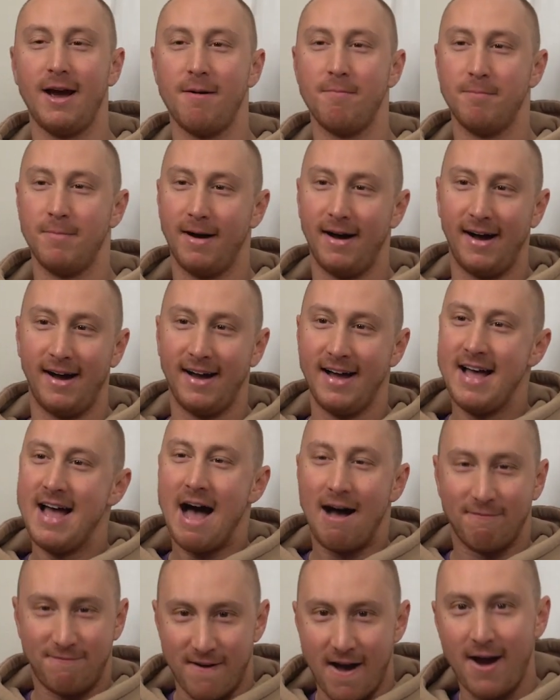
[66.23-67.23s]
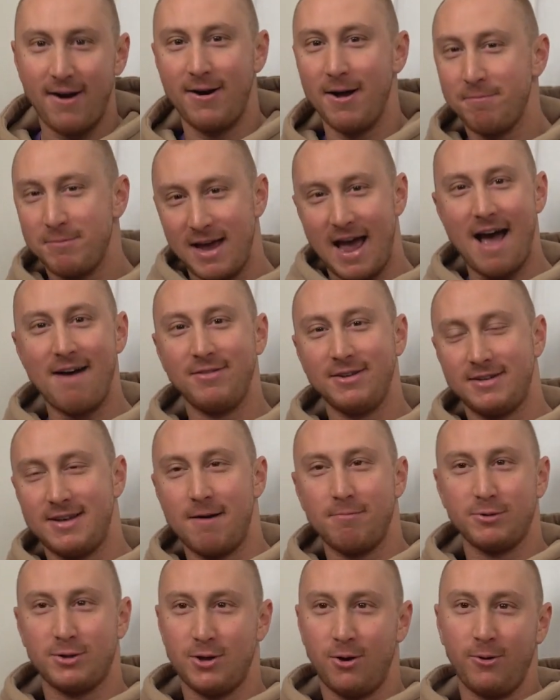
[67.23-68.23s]
I'm fired up to have this
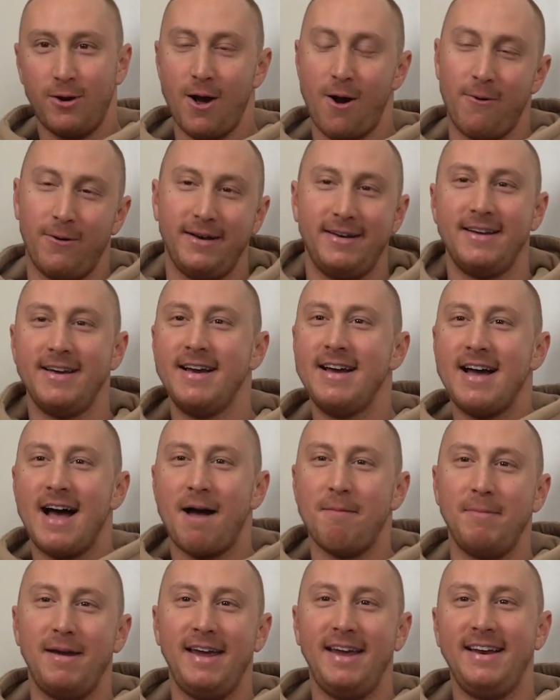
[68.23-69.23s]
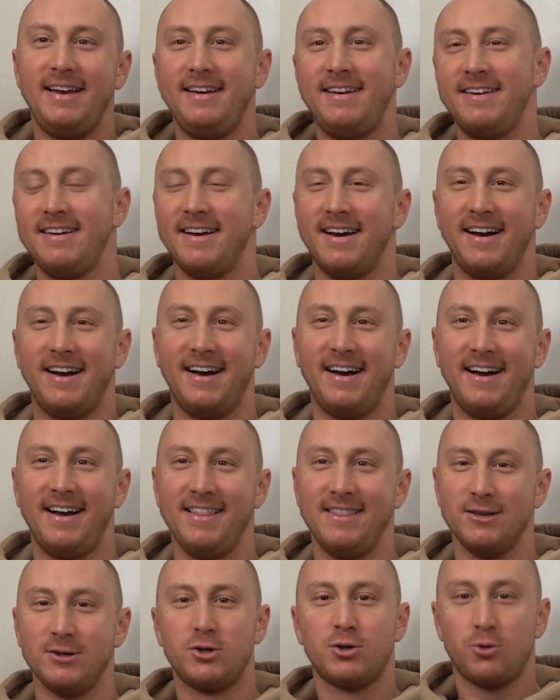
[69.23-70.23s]
episode going. I mean,
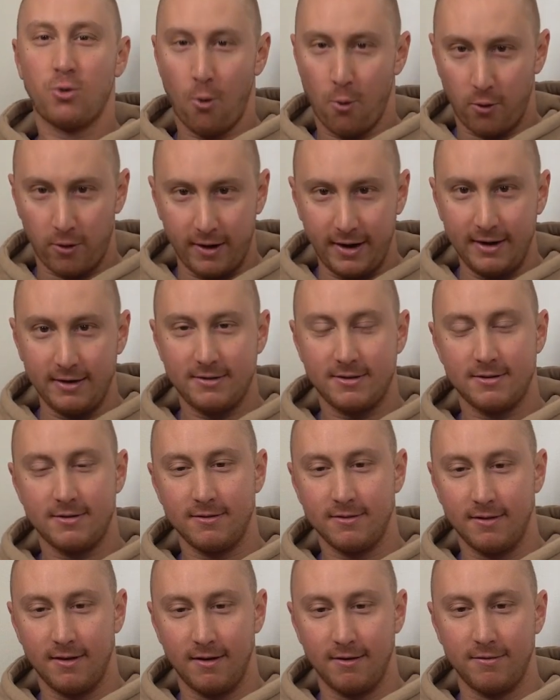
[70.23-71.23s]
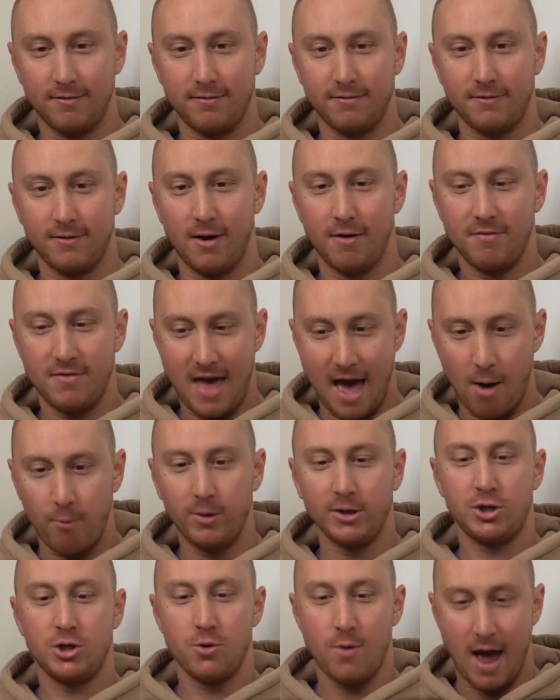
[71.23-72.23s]
the stories of that
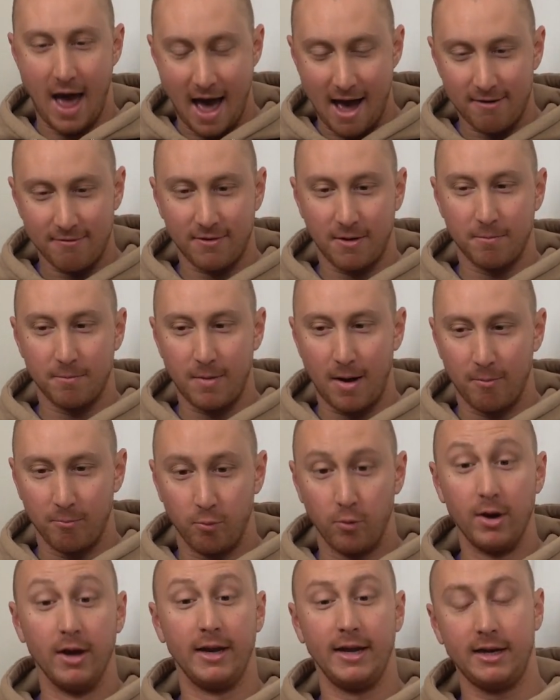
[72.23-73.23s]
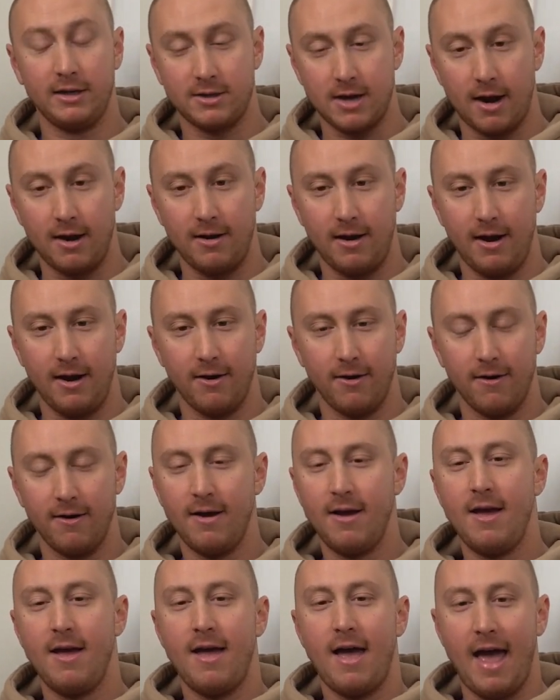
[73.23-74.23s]
which you have, I'm really excited to hear,
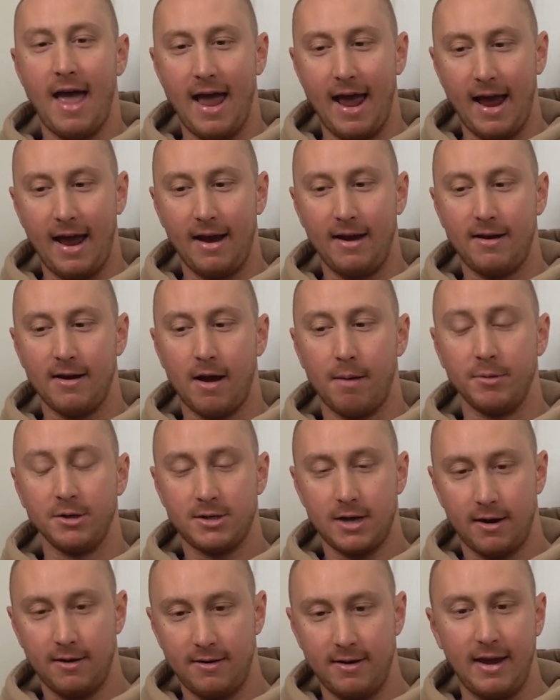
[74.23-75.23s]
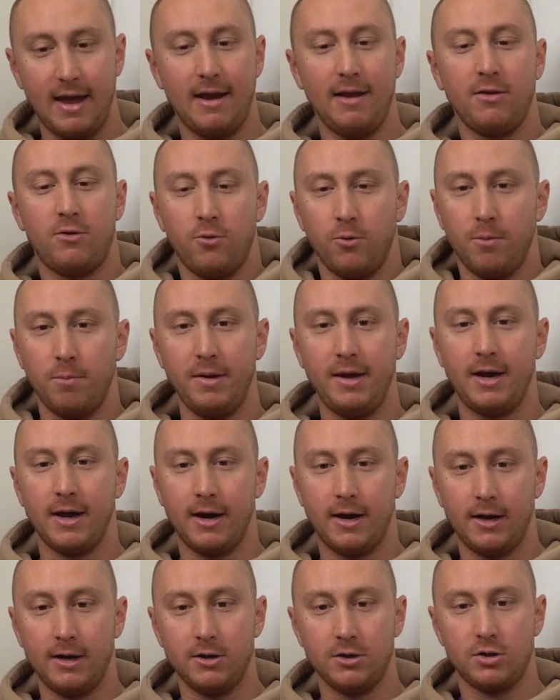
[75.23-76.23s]
and I'm excited to get into them
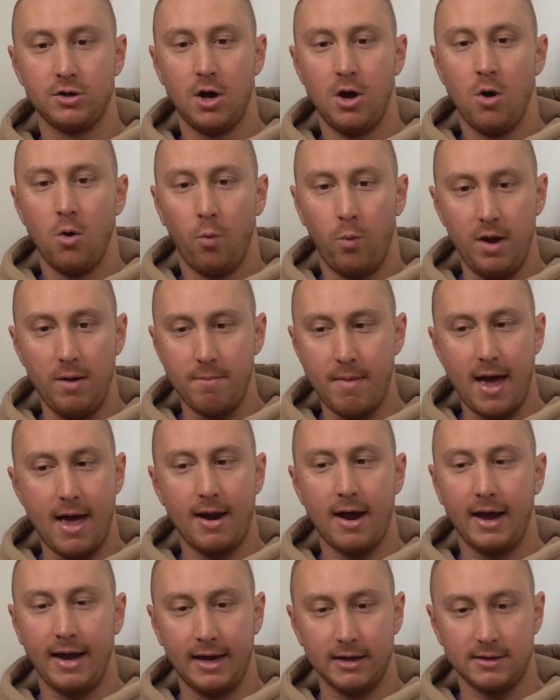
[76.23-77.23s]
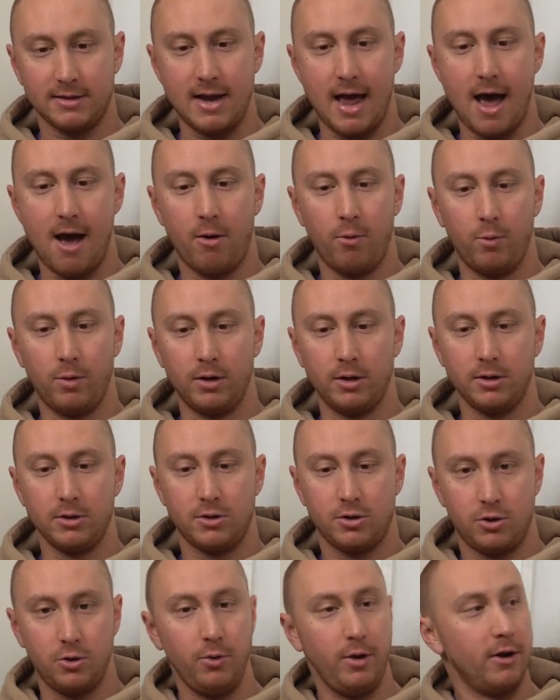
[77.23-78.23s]
because we met, I guess now it
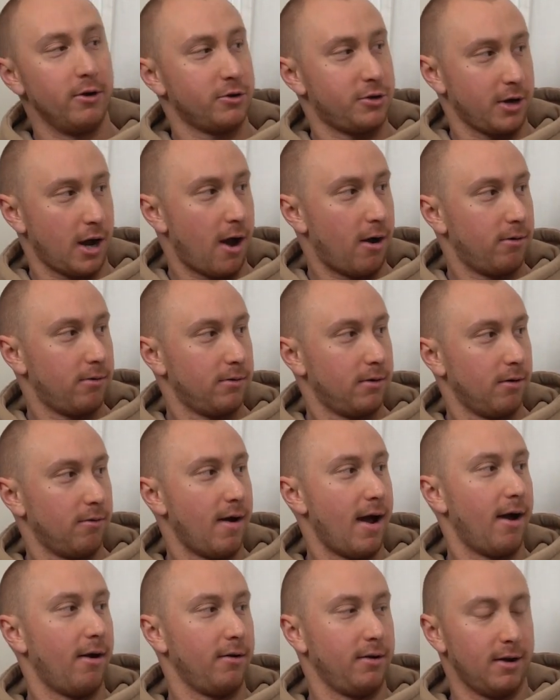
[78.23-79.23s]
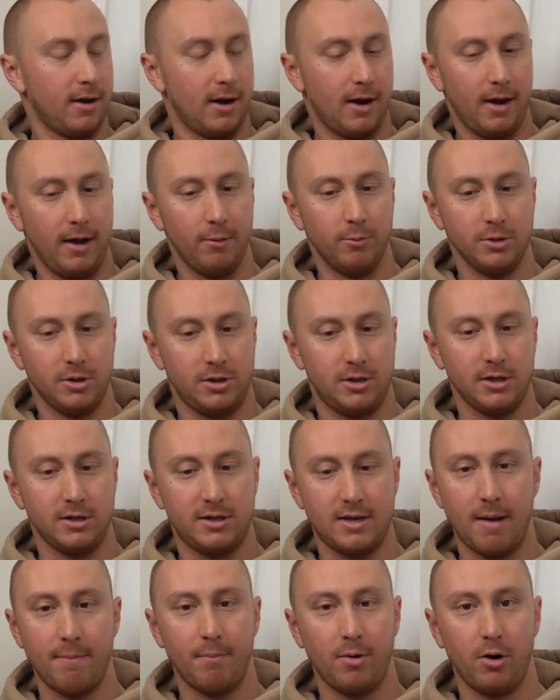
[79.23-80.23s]
was 2 years ago around. It was
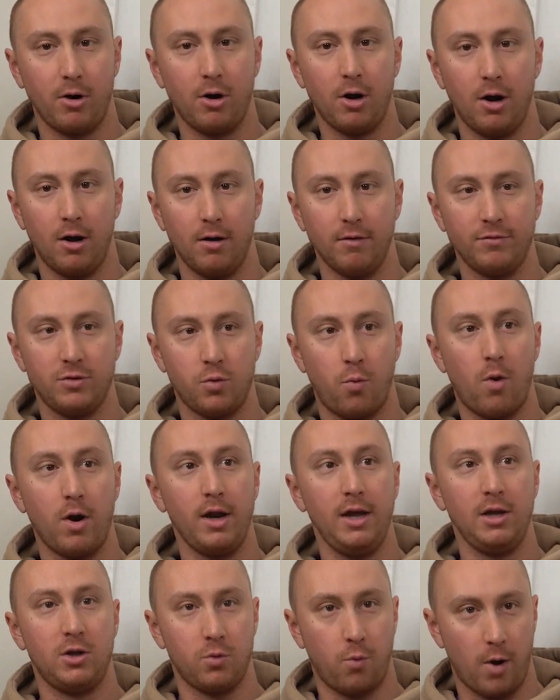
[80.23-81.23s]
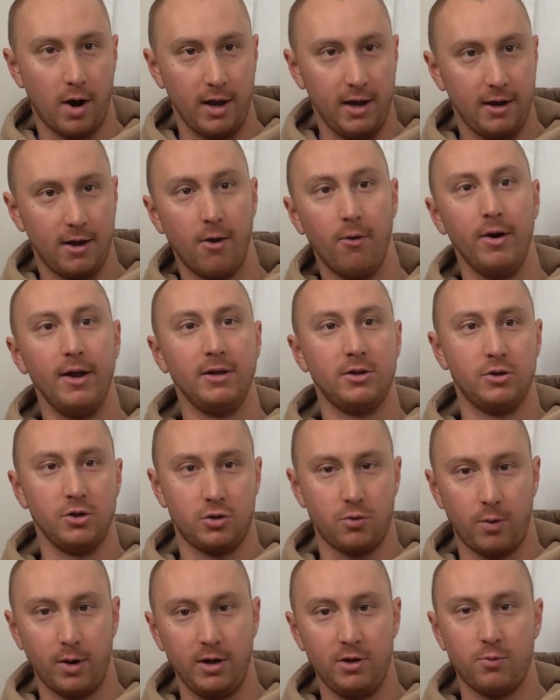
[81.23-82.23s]
December of 2020 going into
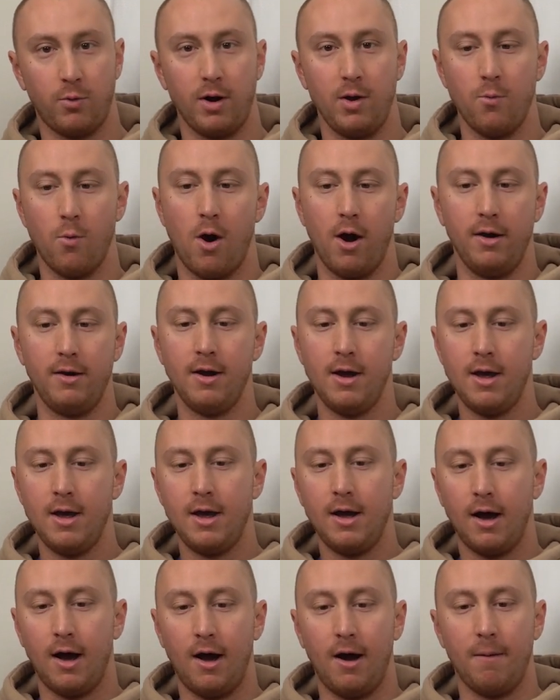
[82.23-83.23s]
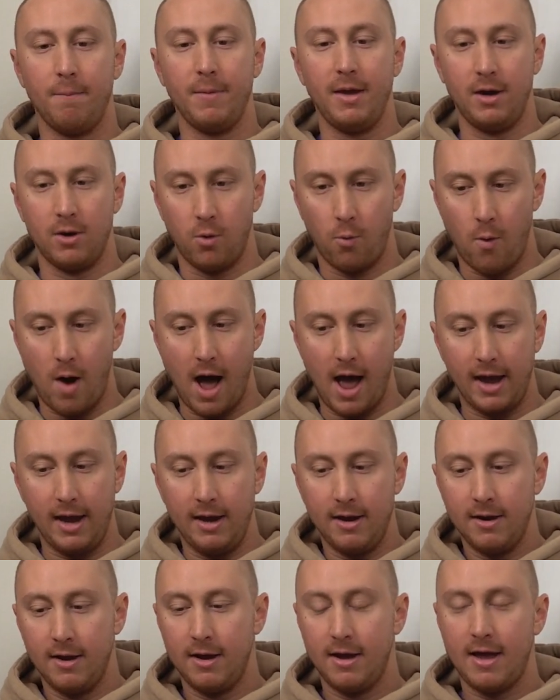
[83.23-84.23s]
2021 in Hawaii.